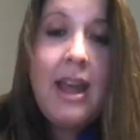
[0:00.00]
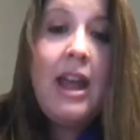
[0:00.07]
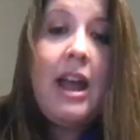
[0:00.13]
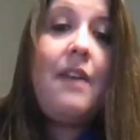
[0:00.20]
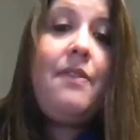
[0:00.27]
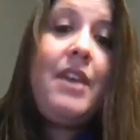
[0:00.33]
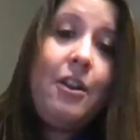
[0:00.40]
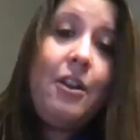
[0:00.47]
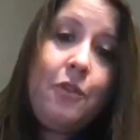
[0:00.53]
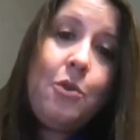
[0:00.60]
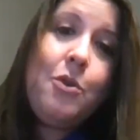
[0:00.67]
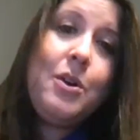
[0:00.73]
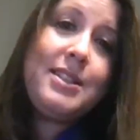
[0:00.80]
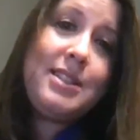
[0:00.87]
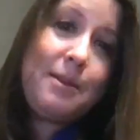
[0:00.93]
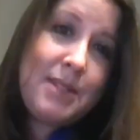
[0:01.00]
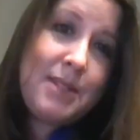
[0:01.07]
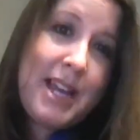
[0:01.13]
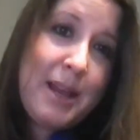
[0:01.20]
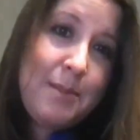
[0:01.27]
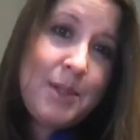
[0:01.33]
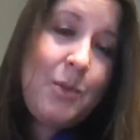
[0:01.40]
And then, of course,
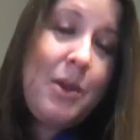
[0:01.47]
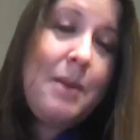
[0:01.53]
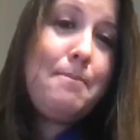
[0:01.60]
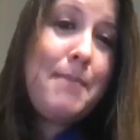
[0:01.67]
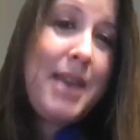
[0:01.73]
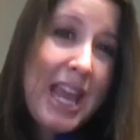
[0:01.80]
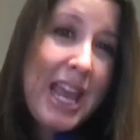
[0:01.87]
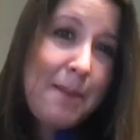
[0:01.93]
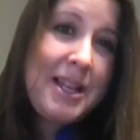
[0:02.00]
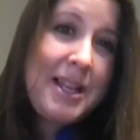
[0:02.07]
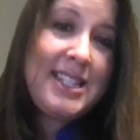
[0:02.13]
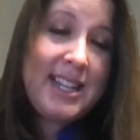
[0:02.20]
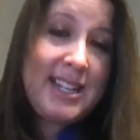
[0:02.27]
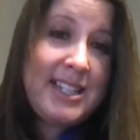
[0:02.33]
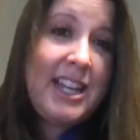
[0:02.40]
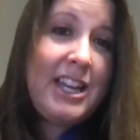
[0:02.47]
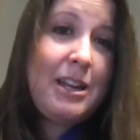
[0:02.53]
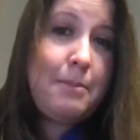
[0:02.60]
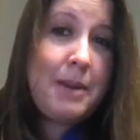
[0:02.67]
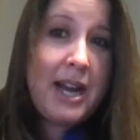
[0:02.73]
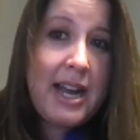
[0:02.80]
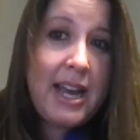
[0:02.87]
sometimes we may be dictated
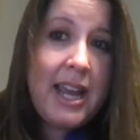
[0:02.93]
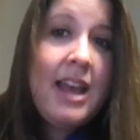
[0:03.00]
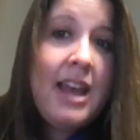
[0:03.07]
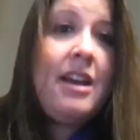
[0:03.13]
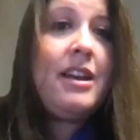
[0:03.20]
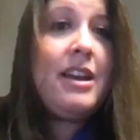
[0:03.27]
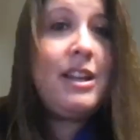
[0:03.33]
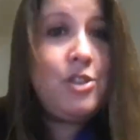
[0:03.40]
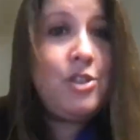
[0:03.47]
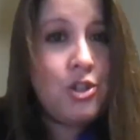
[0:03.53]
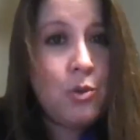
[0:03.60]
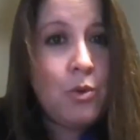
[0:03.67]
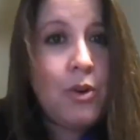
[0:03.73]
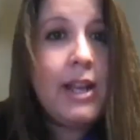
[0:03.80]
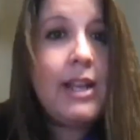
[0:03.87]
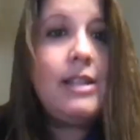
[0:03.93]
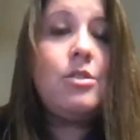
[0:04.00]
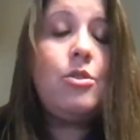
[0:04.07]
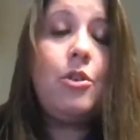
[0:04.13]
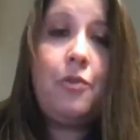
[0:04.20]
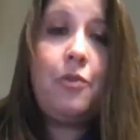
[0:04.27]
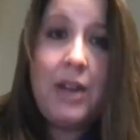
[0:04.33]
by insurance
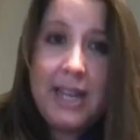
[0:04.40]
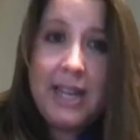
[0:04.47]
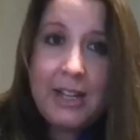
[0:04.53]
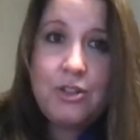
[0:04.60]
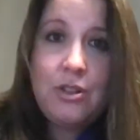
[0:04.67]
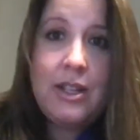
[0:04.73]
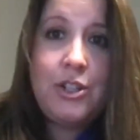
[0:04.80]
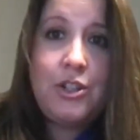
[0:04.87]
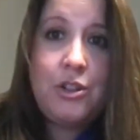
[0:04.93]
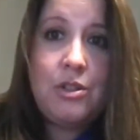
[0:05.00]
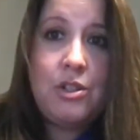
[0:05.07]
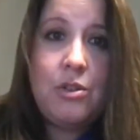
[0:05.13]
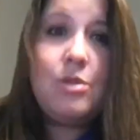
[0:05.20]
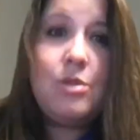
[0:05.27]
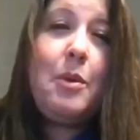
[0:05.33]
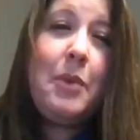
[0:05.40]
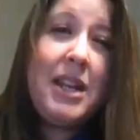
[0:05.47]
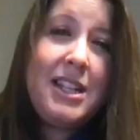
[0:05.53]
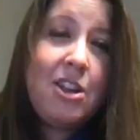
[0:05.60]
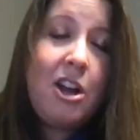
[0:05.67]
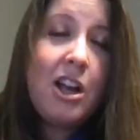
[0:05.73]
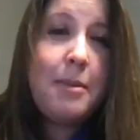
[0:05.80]
or financial issues too. So we want
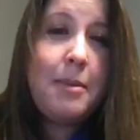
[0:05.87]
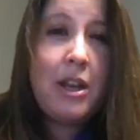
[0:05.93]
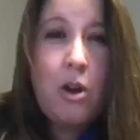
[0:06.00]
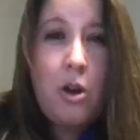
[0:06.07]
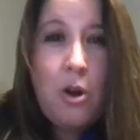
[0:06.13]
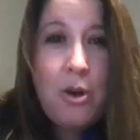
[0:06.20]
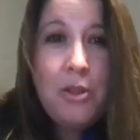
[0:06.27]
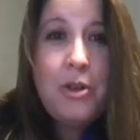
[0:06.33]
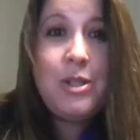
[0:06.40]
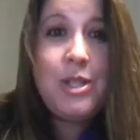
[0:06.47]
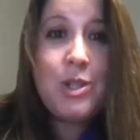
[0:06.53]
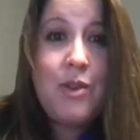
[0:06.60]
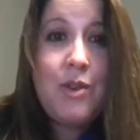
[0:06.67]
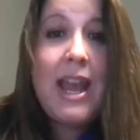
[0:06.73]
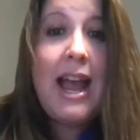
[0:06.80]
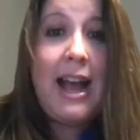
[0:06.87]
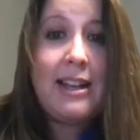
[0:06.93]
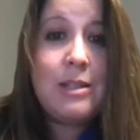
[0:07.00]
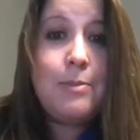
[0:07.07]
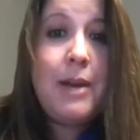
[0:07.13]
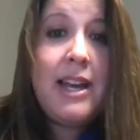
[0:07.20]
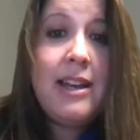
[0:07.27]
to talk about all those three
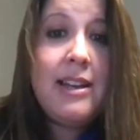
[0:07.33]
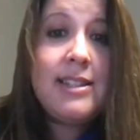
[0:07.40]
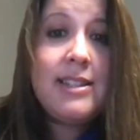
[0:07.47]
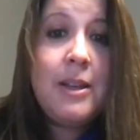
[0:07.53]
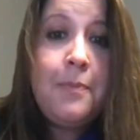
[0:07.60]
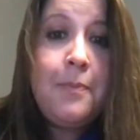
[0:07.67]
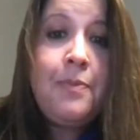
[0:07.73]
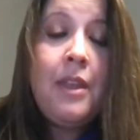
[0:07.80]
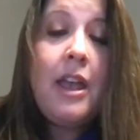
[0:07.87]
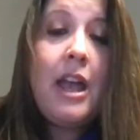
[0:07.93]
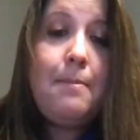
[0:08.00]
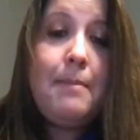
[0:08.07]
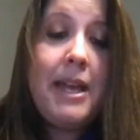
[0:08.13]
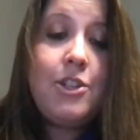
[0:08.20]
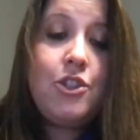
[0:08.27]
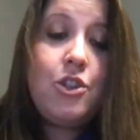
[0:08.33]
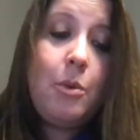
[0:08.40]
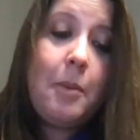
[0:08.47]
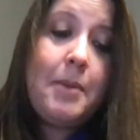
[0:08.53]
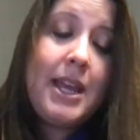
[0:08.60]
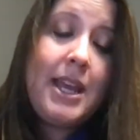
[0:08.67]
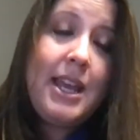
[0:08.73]
aspects and make sure we're
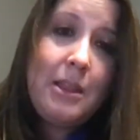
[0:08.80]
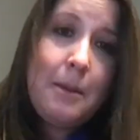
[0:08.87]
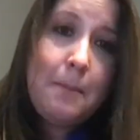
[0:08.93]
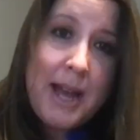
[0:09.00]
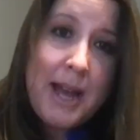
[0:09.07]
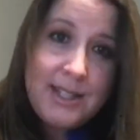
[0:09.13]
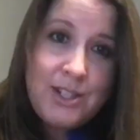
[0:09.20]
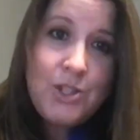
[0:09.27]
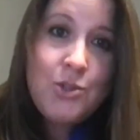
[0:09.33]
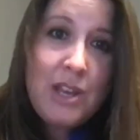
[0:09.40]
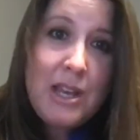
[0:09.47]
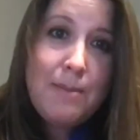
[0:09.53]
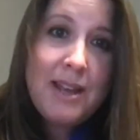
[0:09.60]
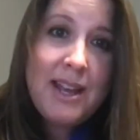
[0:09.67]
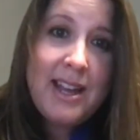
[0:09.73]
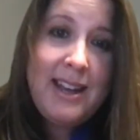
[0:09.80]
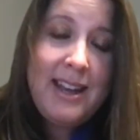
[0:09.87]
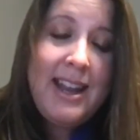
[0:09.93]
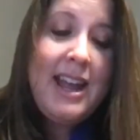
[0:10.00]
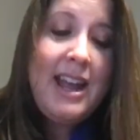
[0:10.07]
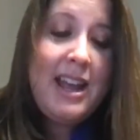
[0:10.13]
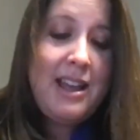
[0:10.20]
picking the best treatment
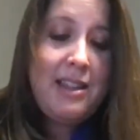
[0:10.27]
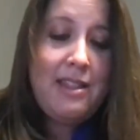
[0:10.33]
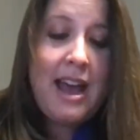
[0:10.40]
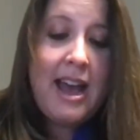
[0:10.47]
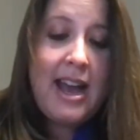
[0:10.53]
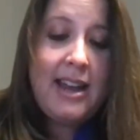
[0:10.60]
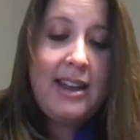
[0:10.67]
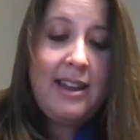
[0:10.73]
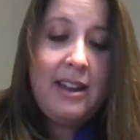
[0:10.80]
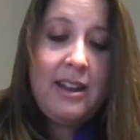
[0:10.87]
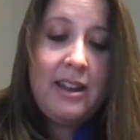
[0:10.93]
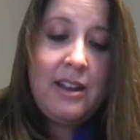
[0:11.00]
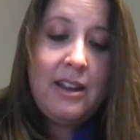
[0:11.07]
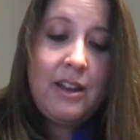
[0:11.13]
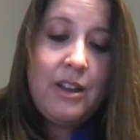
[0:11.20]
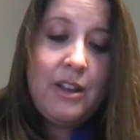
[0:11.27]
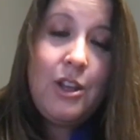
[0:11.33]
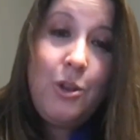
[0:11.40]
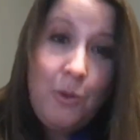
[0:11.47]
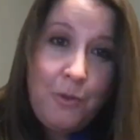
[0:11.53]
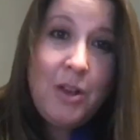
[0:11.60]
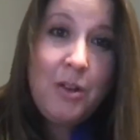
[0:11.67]
that you
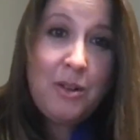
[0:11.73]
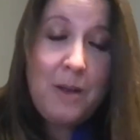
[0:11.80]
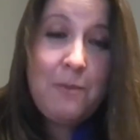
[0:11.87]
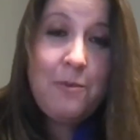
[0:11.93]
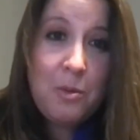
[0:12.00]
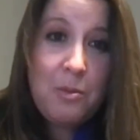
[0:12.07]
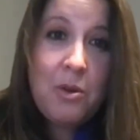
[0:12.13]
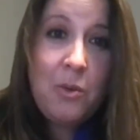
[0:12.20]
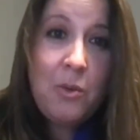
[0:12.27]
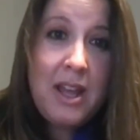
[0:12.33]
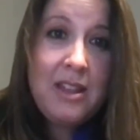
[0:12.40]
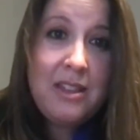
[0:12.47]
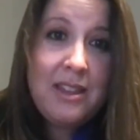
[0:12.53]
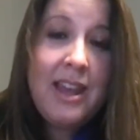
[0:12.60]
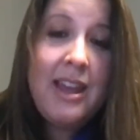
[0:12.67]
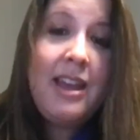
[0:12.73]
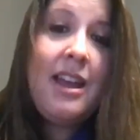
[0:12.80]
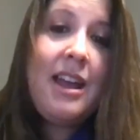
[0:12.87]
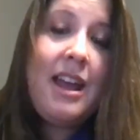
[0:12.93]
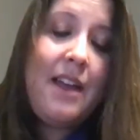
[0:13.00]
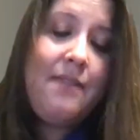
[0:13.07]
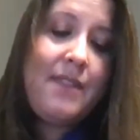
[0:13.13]
feel comfortable with,
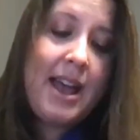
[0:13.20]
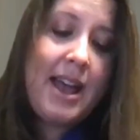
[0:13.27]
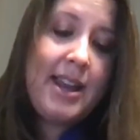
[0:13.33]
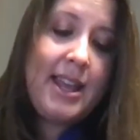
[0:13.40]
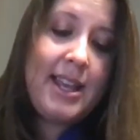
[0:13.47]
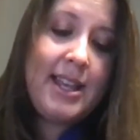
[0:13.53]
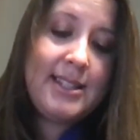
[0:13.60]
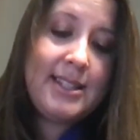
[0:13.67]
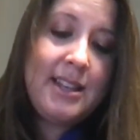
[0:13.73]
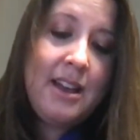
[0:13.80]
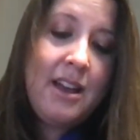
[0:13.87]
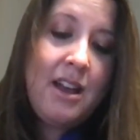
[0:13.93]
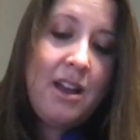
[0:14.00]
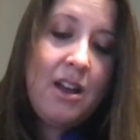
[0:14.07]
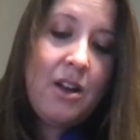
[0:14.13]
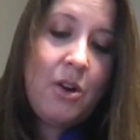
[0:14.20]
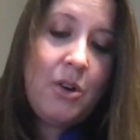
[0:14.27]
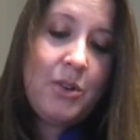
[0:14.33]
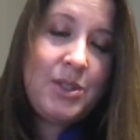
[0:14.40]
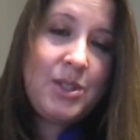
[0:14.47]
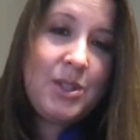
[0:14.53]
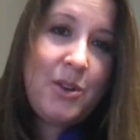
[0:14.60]
and that is
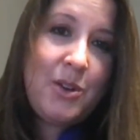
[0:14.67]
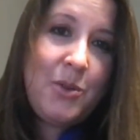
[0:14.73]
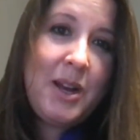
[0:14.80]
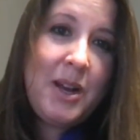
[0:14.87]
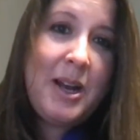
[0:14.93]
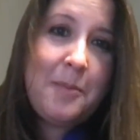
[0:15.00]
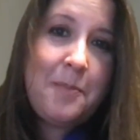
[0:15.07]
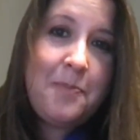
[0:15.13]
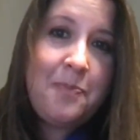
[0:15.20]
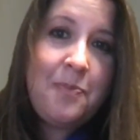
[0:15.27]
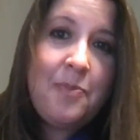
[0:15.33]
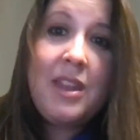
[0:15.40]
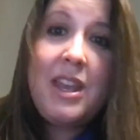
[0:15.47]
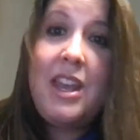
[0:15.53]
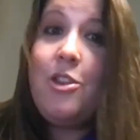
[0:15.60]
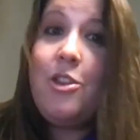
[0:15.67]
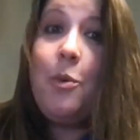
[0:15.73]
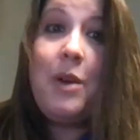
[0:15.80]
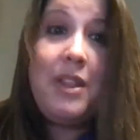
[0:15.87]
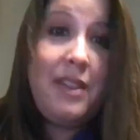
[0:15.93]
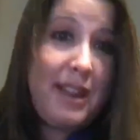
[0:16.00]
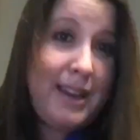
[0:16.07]
also either
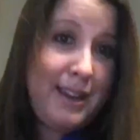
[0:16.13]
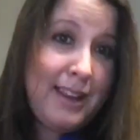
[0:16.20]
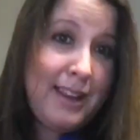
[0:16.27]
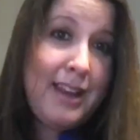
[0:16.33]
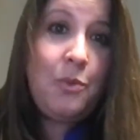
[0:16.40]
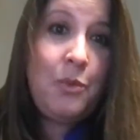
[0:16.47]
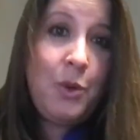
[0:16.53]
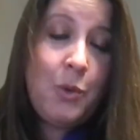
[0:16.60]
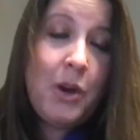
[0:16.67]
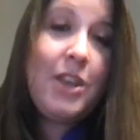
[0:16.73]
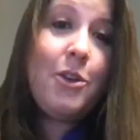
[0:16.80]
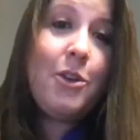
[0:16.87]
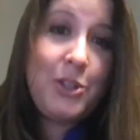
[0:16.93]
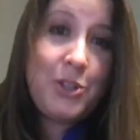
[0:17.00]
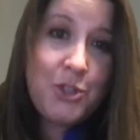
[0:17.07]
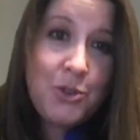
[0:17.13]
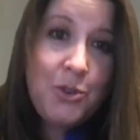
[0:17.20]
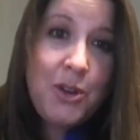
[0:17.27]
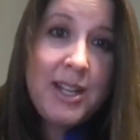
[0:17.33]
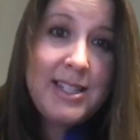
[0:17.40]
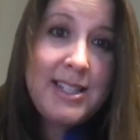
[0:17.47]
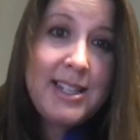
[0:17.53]
within what your
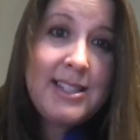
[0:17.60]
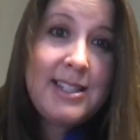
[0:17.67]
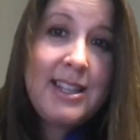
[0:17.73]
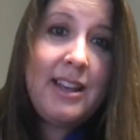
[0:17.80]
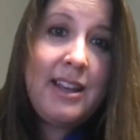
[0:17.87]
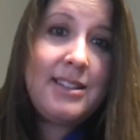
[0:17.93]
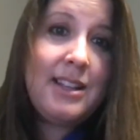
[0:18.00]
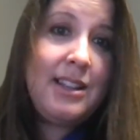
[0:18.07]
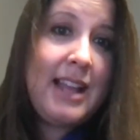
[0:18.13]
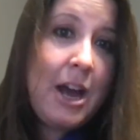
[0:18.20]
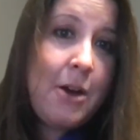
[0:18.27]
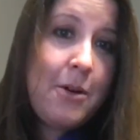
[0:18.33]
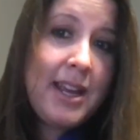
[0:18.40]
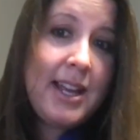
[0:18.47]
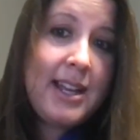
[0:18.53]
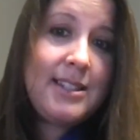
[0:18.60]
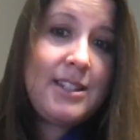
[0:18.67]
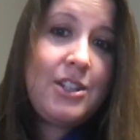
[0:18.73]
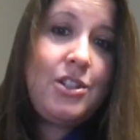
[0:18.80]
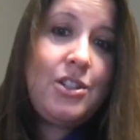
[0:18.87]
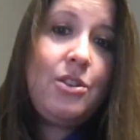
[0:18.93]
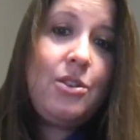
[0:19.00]
insurance is allowing us to
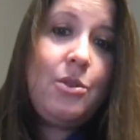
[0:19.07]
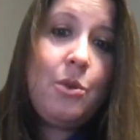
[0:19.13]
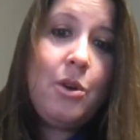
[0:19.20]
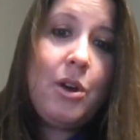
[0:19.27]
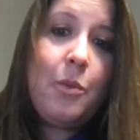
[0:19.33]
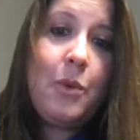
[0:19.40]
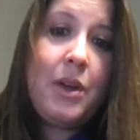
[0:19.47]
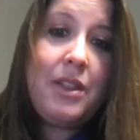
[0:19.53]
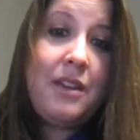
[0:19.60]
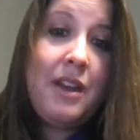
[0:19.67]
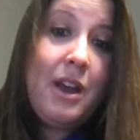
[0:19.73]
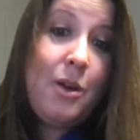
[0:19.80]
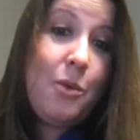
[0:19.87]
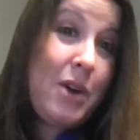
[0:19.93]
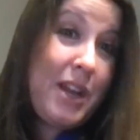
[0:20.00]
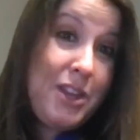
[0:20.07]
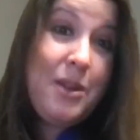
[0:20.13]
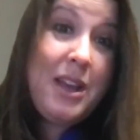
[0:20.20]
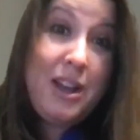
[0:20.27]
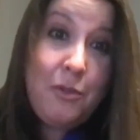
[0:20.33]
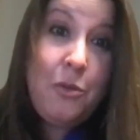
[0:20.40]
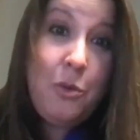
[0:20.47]
do or with what you can
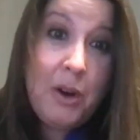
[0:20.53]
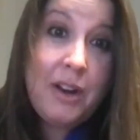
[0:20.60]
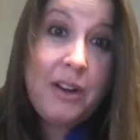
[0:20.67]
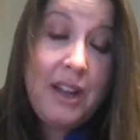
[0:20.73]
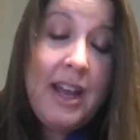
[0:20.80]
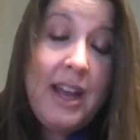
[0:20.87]
afford.